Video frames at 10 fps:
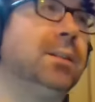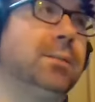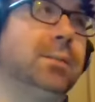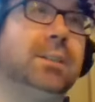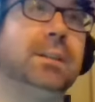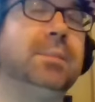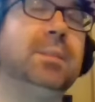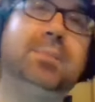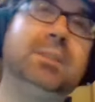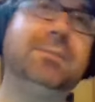Rhea Ripley,
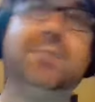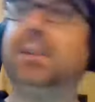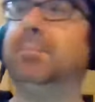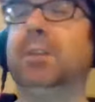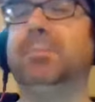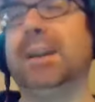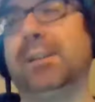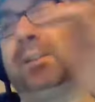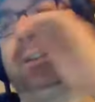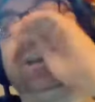put the fucking belt back
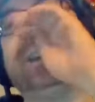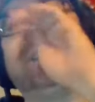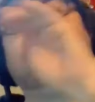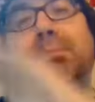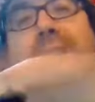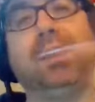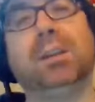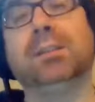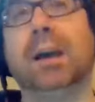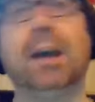on her ASAP.
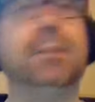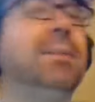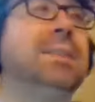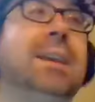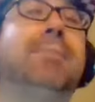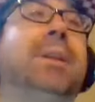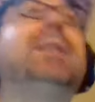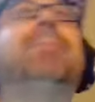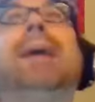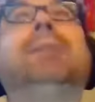I would even say at Money in
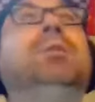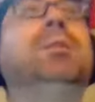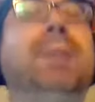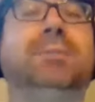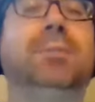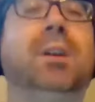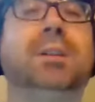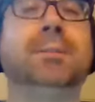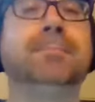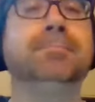the Bank, put the belt on her.